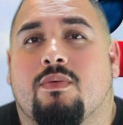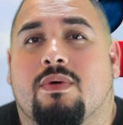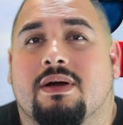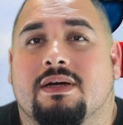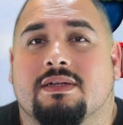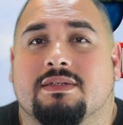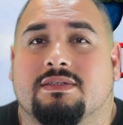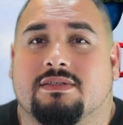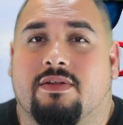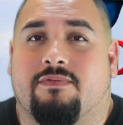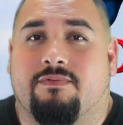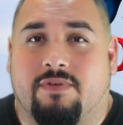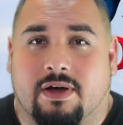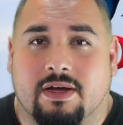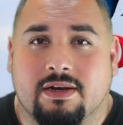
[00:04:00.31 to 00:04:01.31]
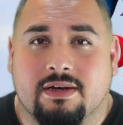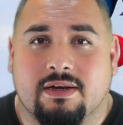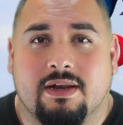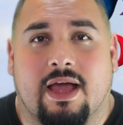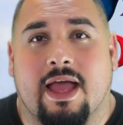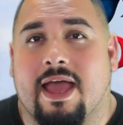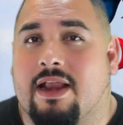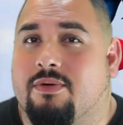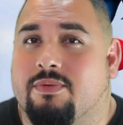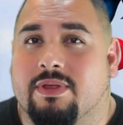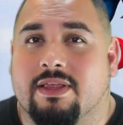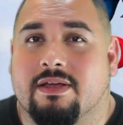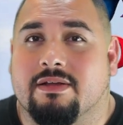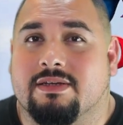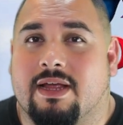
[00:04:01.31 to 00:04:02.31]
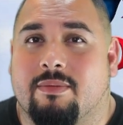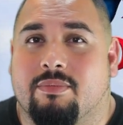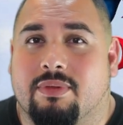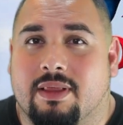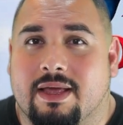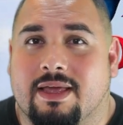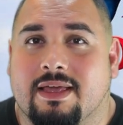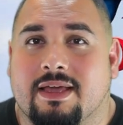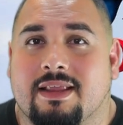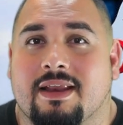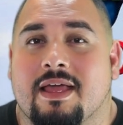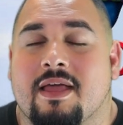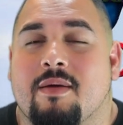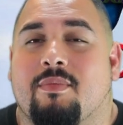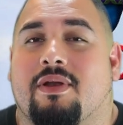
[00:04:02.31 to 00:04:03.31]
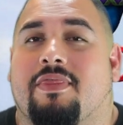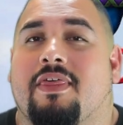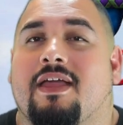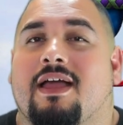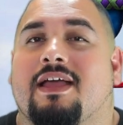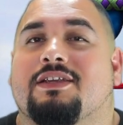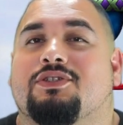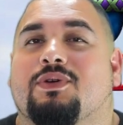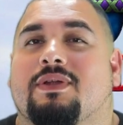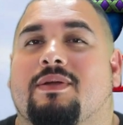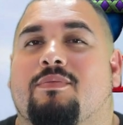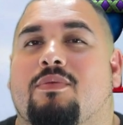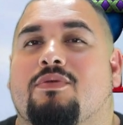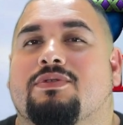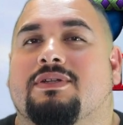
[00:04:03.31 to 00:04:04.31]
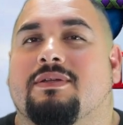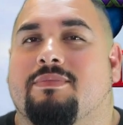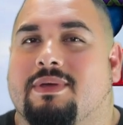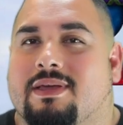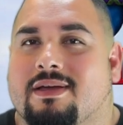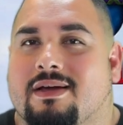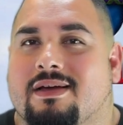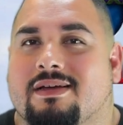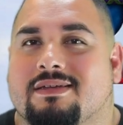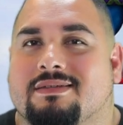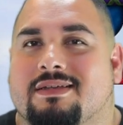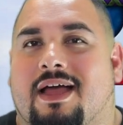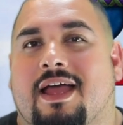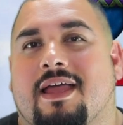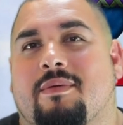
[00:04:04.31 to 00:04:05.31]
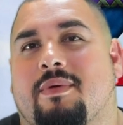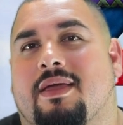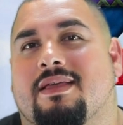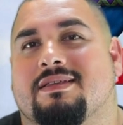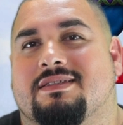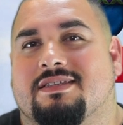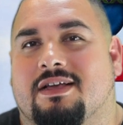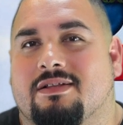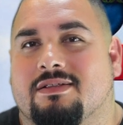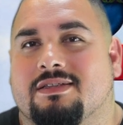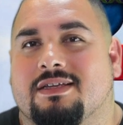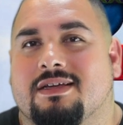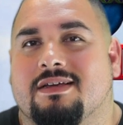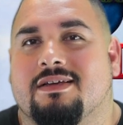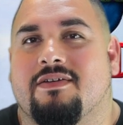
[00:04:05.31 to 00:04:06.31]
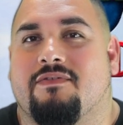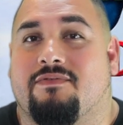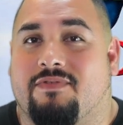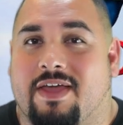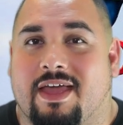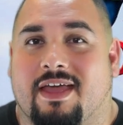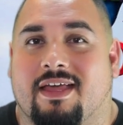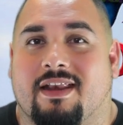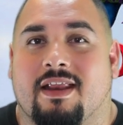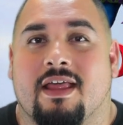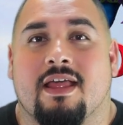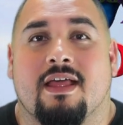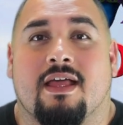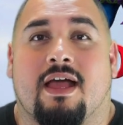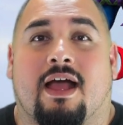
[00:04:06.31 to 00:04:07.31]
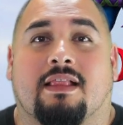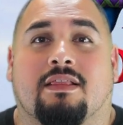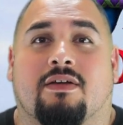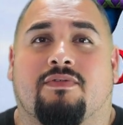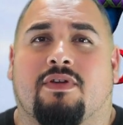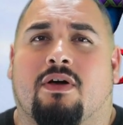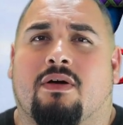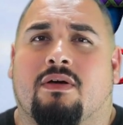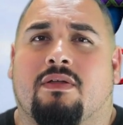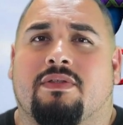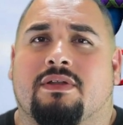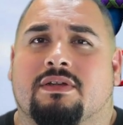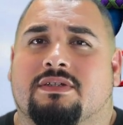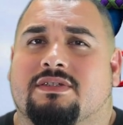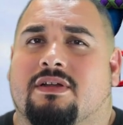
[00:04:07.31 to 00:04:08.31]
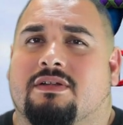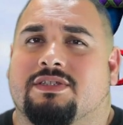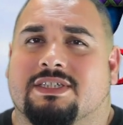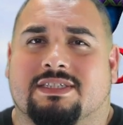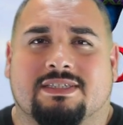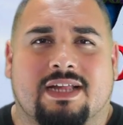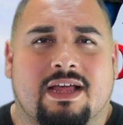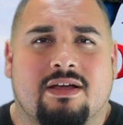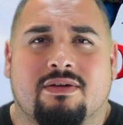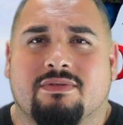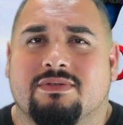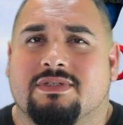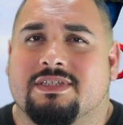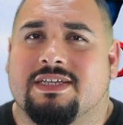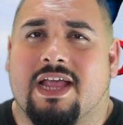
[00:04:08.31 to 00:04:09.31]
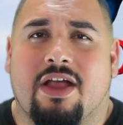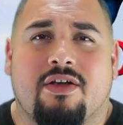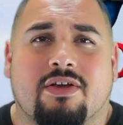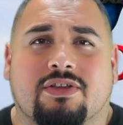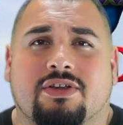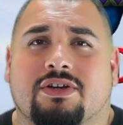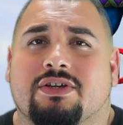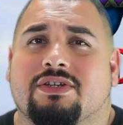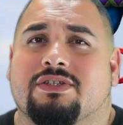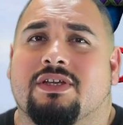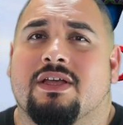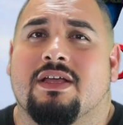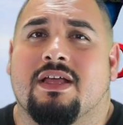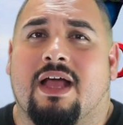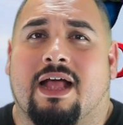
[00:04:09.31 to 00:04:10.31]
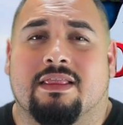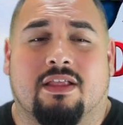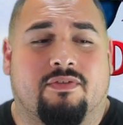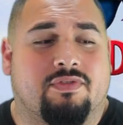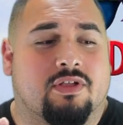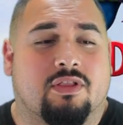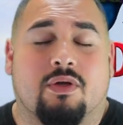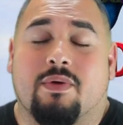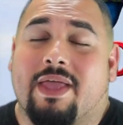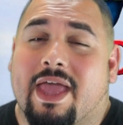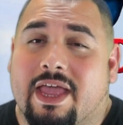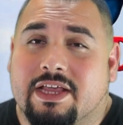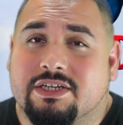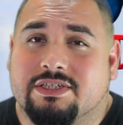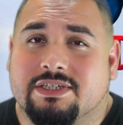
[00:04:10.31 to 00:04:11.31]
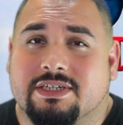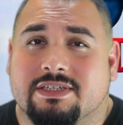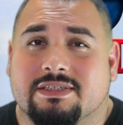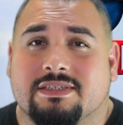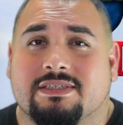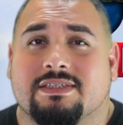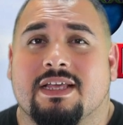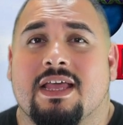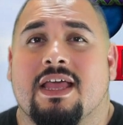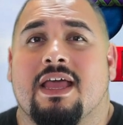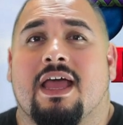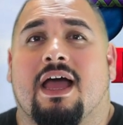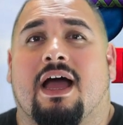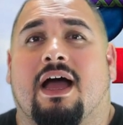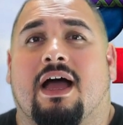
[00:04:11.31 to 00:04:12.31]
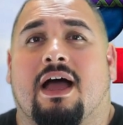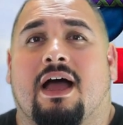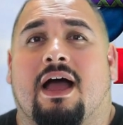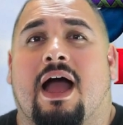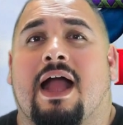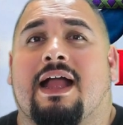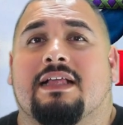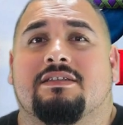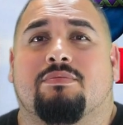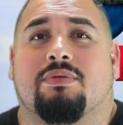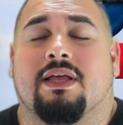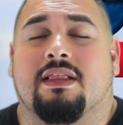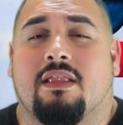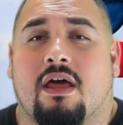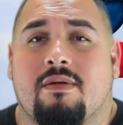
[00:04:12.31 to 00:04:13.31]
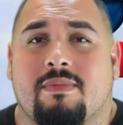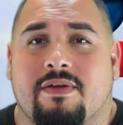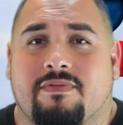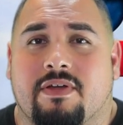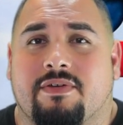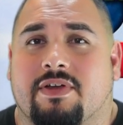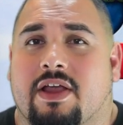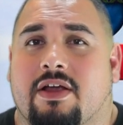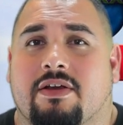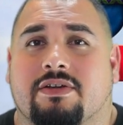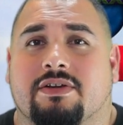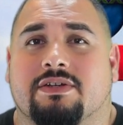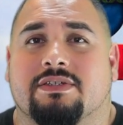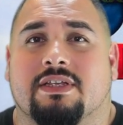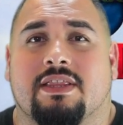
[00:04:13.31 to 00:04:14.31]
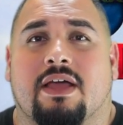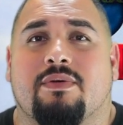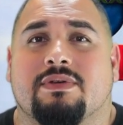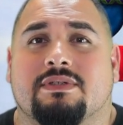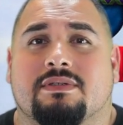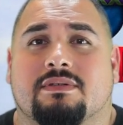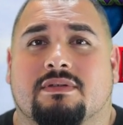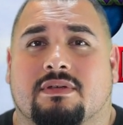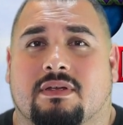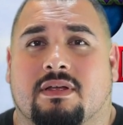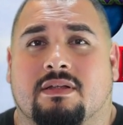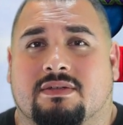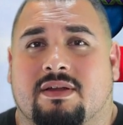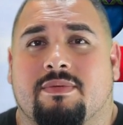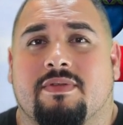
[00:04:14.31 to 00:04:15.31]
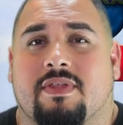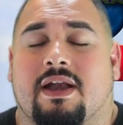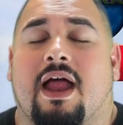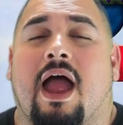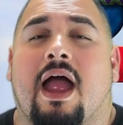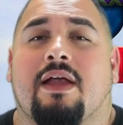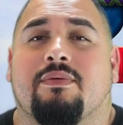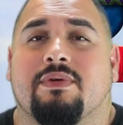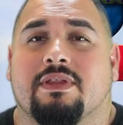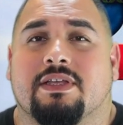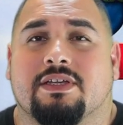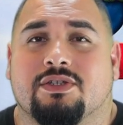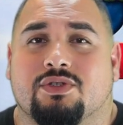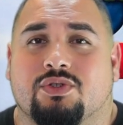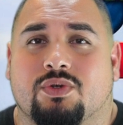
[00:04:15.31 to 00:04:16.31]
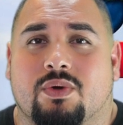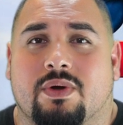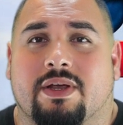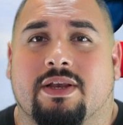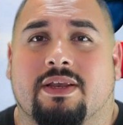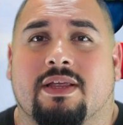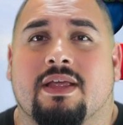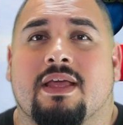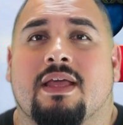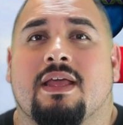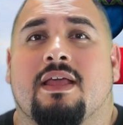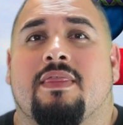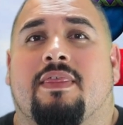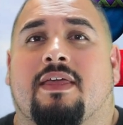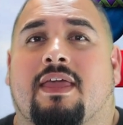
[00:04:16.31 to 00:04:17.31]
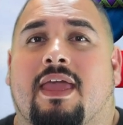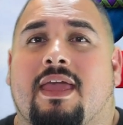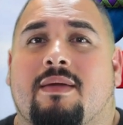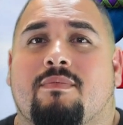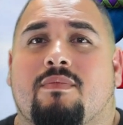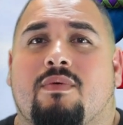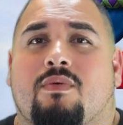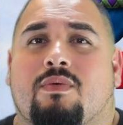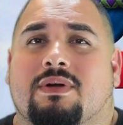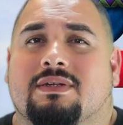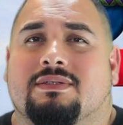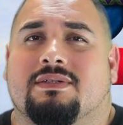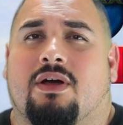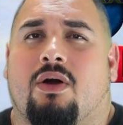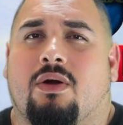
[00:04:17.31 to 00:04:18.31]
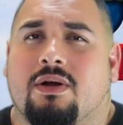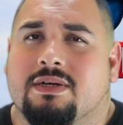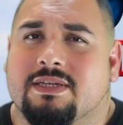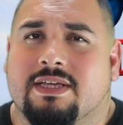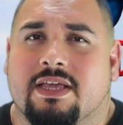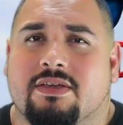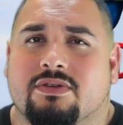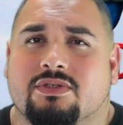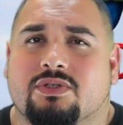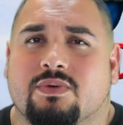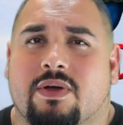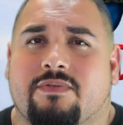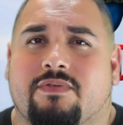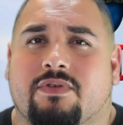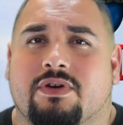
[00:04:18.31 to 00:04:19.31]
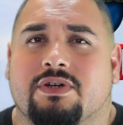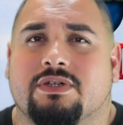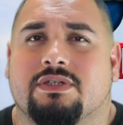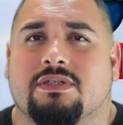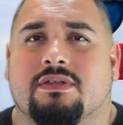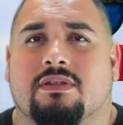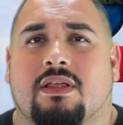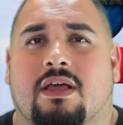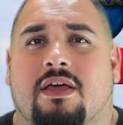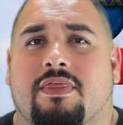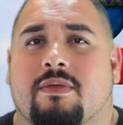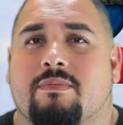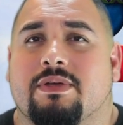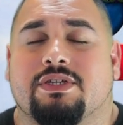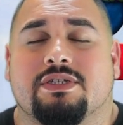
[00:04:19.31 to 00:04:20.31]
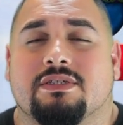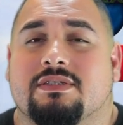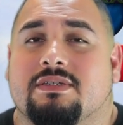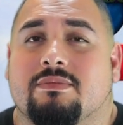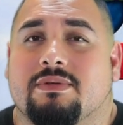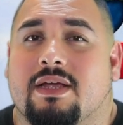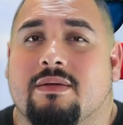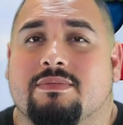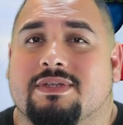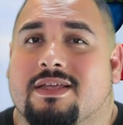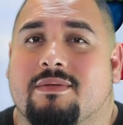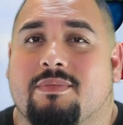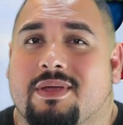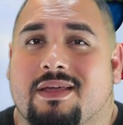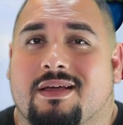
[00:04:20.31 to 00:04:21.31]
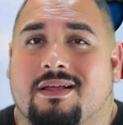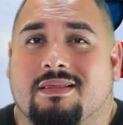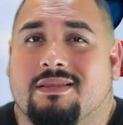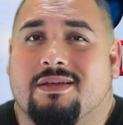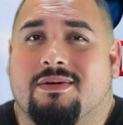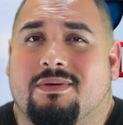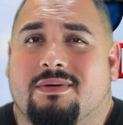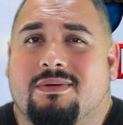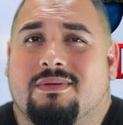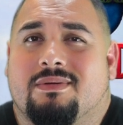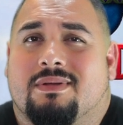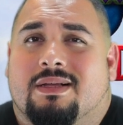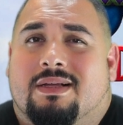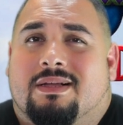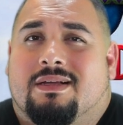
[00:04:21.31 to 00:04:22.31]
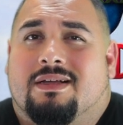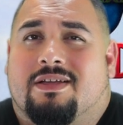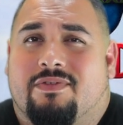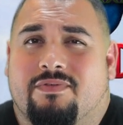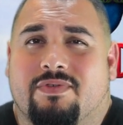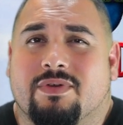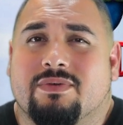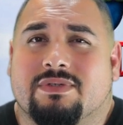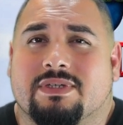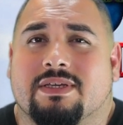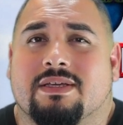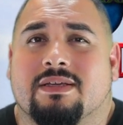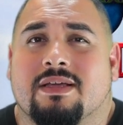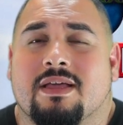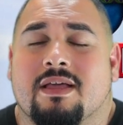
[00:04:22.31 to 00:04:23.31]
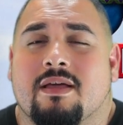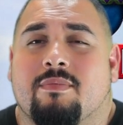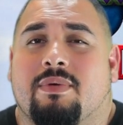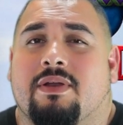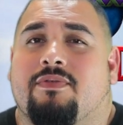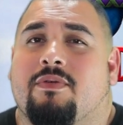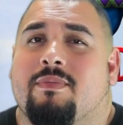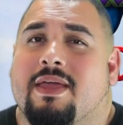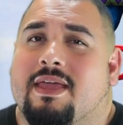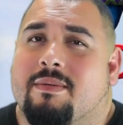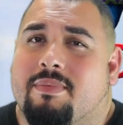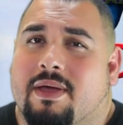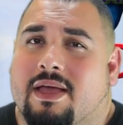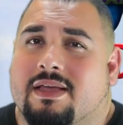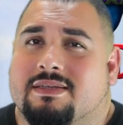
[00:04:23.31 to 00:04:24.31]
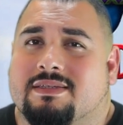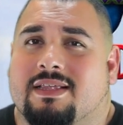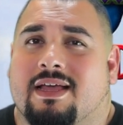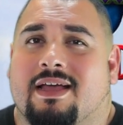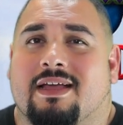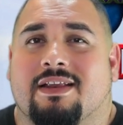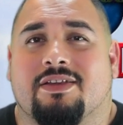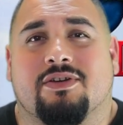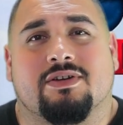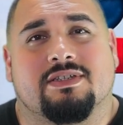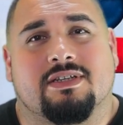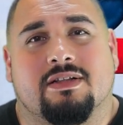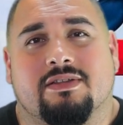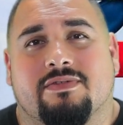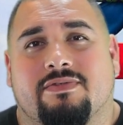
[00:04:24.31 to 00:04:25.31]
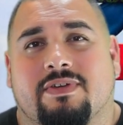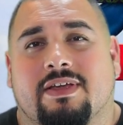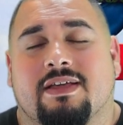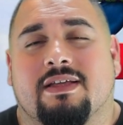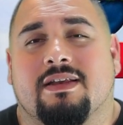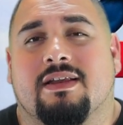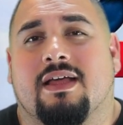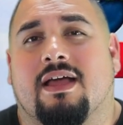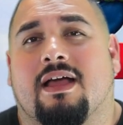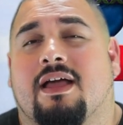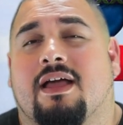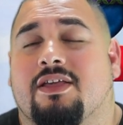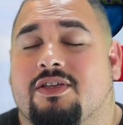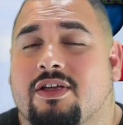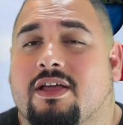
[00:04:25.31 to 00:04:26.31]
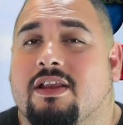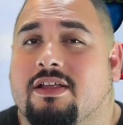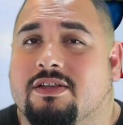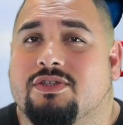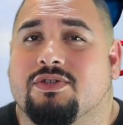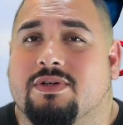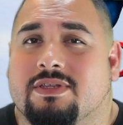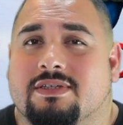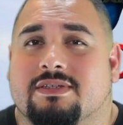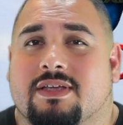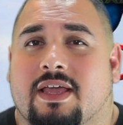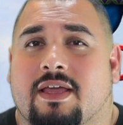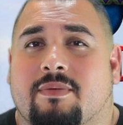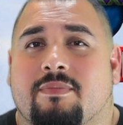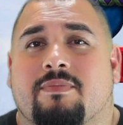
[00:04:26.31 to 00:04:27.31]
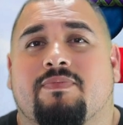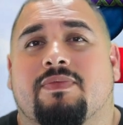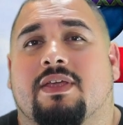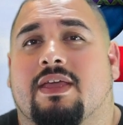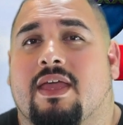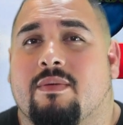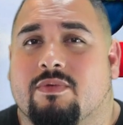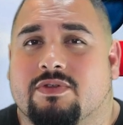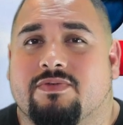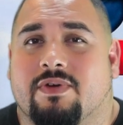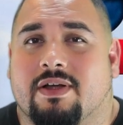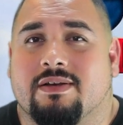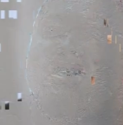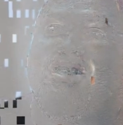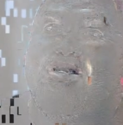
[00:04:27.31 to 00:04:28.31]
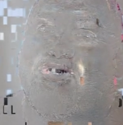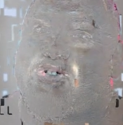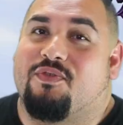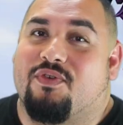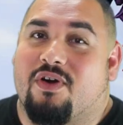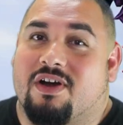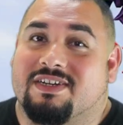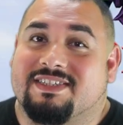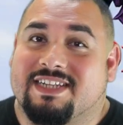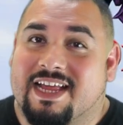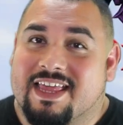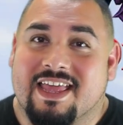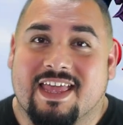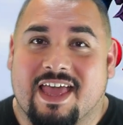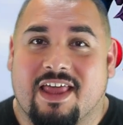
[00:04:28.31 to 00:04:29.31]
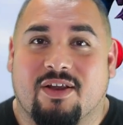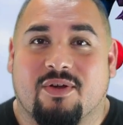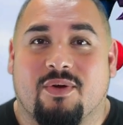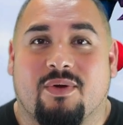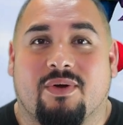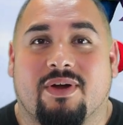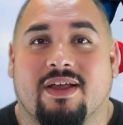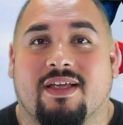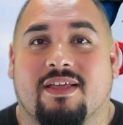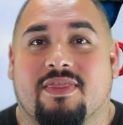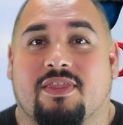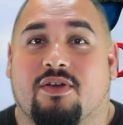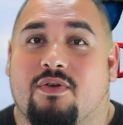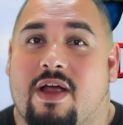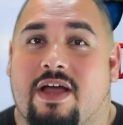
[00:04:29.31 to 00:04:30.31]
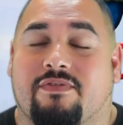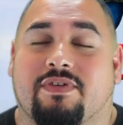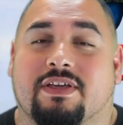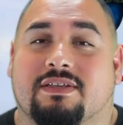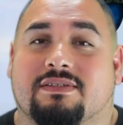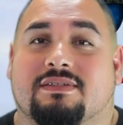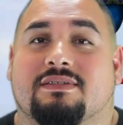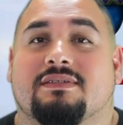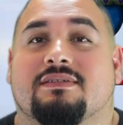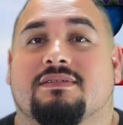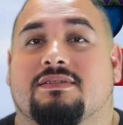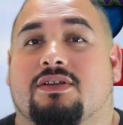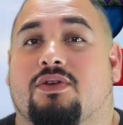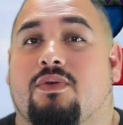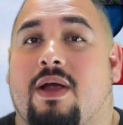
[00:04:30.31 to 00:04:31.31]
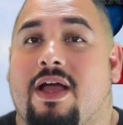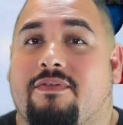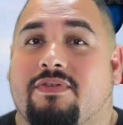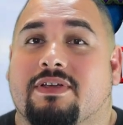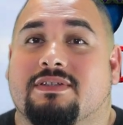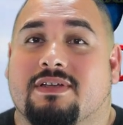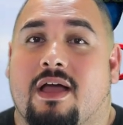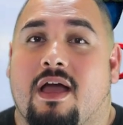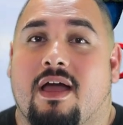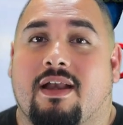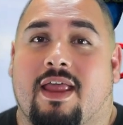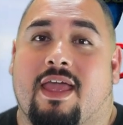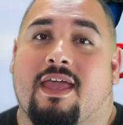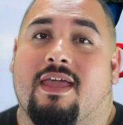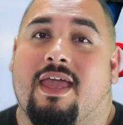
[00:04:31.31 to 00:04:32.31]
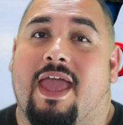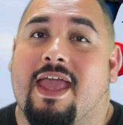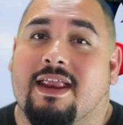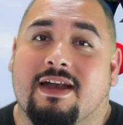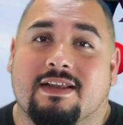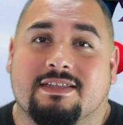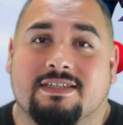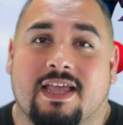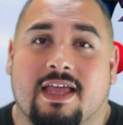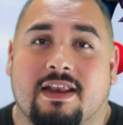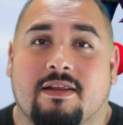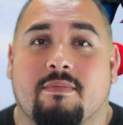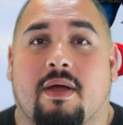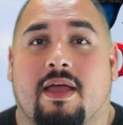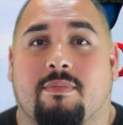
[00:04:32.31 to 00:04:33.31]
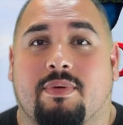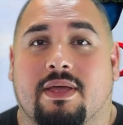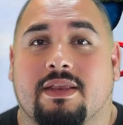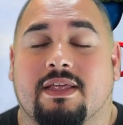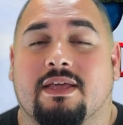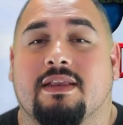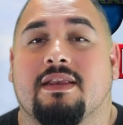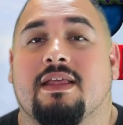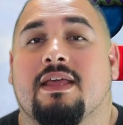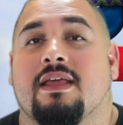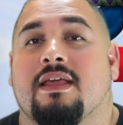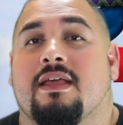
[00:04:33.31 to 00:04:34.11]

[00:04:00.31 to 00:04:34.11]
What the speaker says: was fun, I had a really good time playing it, but I think I enjoyed it mostly because I am a Zelda fan. I loved all the nostalgic sounds, characters, I loved the locations. I got to play a lot of my favorite characters, and that was something that I really enjoyed. The game was hard to get used to at first. The missions sometimes can be a little confusing, but if you make it past that and you're a Zelda fan, you're going to enjoy this game. The game was fun. So for our second category, the graphics. The graphics got a 8 out of 10 in my opinion.